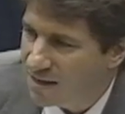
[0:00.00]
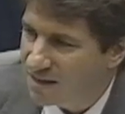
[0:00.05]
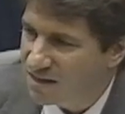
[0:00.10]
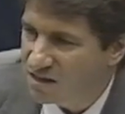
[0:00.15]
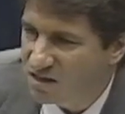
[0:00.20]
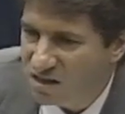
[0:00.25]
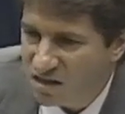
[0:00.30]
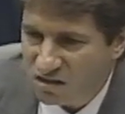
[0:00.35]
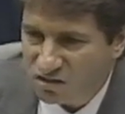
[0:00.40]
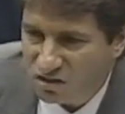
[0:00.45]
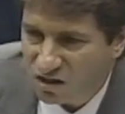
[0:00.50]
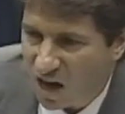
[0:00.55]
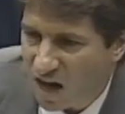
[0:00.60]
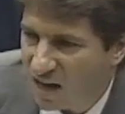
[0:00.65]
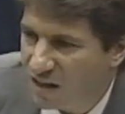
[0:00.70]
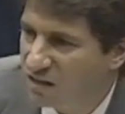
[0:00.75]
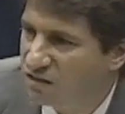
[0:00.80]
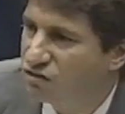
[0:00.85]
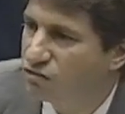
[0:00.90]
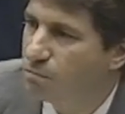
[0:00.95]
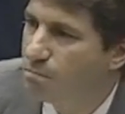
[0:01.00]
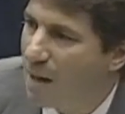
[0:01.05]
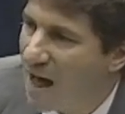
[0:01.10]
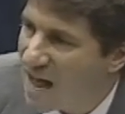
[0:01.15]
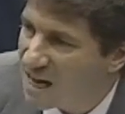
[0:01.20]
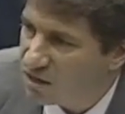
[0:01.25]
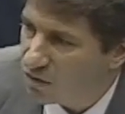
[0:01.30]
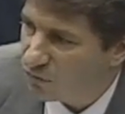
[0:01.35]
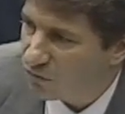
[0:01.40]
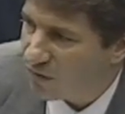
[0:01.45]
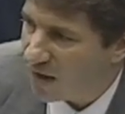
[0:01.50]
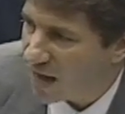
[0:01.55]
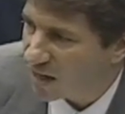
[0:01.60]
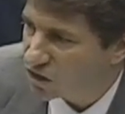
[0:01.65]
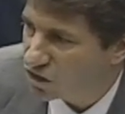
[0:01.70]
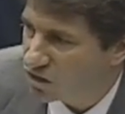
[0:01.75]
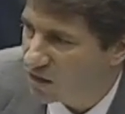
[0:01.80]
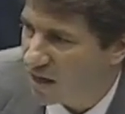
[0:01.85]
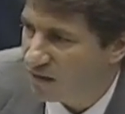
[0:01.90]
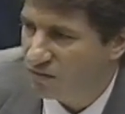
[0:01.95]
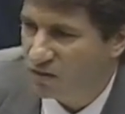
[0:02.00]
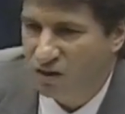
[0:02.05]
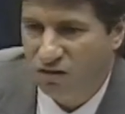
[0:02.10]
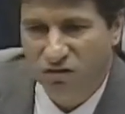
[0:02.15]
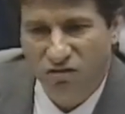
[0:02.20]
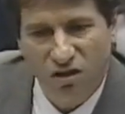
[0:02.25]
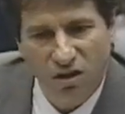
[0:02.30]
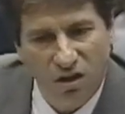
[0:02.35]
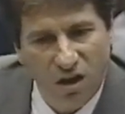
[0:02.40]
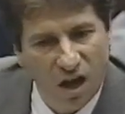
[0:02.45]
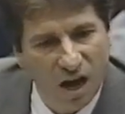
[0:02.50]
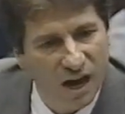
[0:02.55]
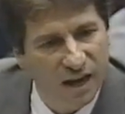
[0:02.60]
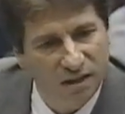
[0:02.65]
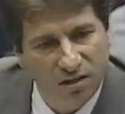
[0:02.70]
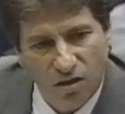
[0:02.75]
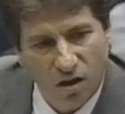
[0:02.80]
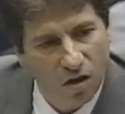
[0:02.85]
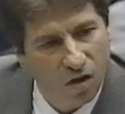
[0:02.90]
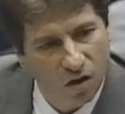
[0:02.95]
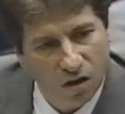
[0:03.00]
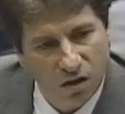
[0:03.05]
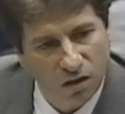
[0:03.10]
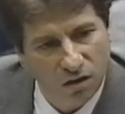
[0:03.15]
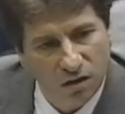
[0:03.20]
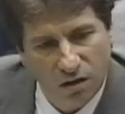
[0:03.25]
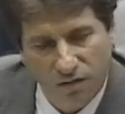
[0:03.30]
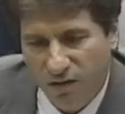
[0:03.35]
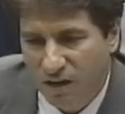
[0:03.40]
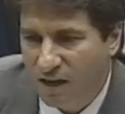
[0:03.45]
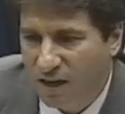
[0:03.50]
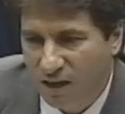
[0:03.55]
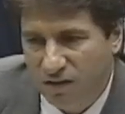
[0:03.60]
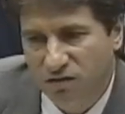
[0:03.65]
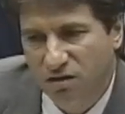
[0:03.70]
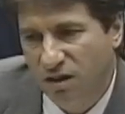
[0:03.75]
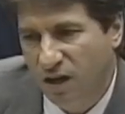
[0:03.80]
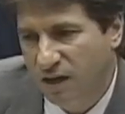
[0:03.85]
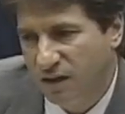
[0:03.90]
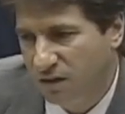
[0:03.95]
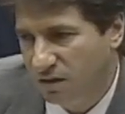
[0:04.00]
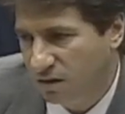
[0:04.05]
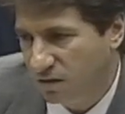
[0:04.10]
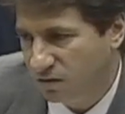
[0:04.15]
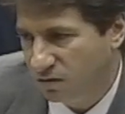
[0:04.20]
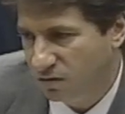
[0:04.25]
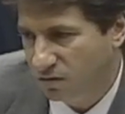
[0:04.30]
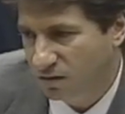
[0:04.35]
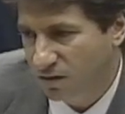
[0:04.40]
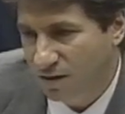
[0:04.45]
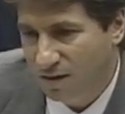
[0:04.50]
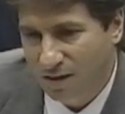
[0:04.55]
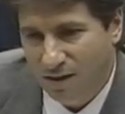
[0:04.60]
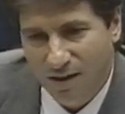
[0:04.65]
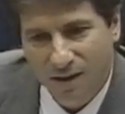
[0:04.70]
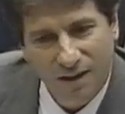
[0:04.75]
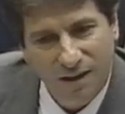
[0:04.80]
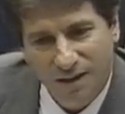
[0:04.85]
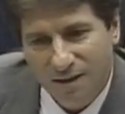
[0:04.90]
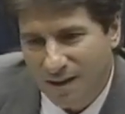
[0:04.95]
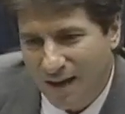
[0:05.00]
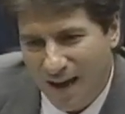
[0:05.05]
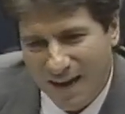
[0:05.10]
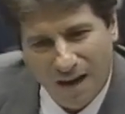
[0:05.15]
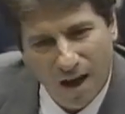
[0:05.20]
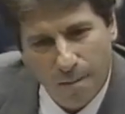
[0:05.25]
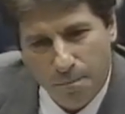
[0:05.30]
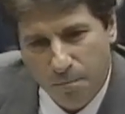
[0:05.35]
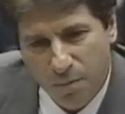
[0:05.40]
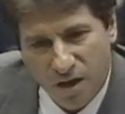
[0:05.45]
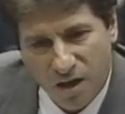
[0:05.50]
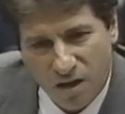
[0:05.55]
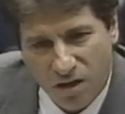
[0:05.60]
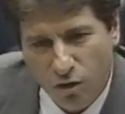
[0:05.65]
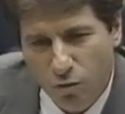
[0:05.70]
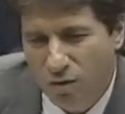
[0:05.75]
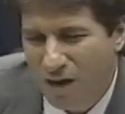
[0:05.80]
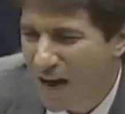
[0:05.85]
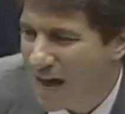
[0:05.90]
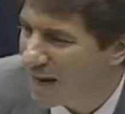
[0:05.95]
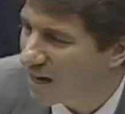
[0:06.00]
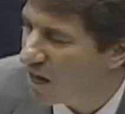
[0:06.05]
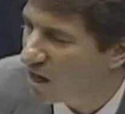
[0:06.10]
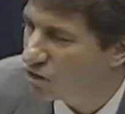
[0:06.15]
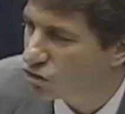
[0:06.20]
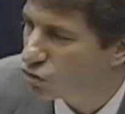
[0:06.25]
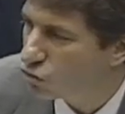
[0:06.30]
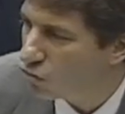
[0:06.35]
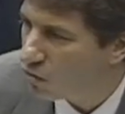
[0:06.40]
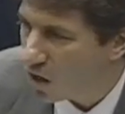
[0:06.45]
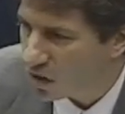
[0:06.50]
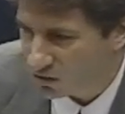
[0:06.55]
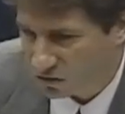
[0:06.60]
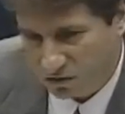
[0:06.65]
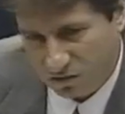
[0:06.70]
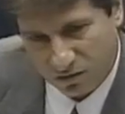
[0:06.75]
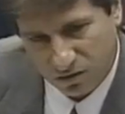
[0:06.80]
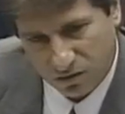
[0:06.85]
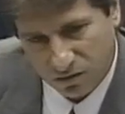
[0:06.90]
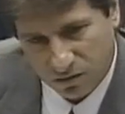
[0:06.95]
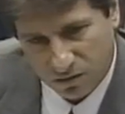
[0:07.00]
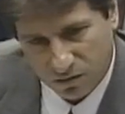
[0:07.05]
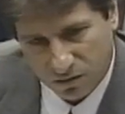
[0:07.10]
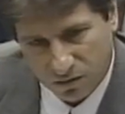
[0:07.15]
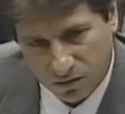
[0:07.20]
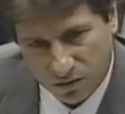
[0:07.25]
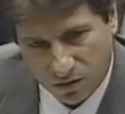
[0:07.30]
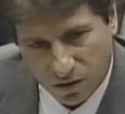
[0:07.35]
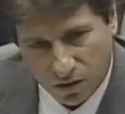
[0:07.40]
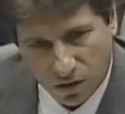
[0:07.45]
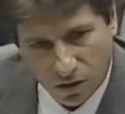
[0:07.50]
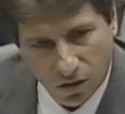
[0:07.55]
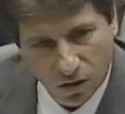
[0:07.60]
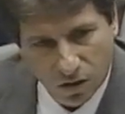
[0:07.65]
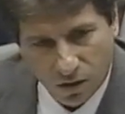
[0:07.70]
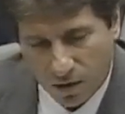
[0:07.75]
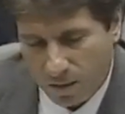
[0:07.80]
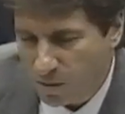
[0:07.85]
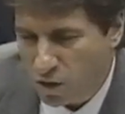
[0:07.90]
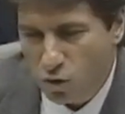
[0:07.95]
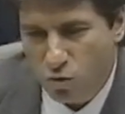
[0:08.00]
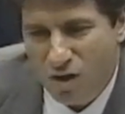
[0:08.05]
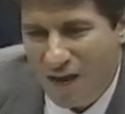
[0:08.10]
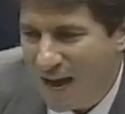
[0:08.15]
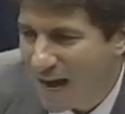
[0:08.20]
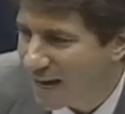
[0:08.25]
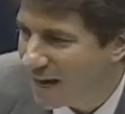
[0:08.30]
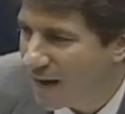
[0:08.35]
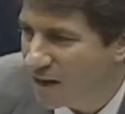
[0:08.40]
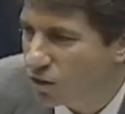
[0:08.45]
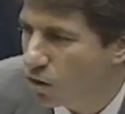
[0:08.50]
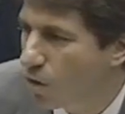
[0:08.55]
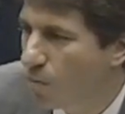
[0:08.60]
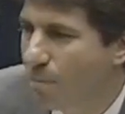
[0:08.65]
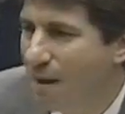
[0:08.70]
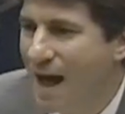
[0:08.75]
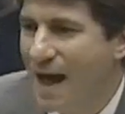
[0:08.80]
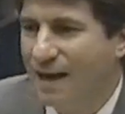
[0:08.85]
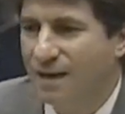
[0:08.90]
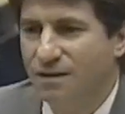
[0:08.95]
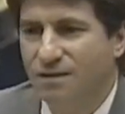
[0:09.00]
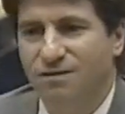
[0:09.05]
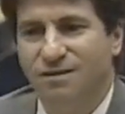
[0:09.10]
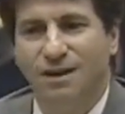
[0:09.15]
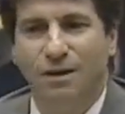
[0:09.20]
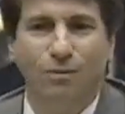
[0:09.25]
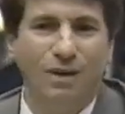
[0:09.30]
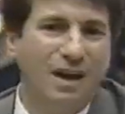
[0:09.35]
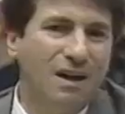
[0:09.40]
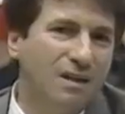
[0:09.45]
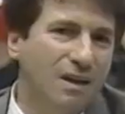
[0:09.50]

dishonest, manufactured evidence to lie at the heart of a case like this. It cannot be. You cannot trust. I mean, you cannot go back and say, well,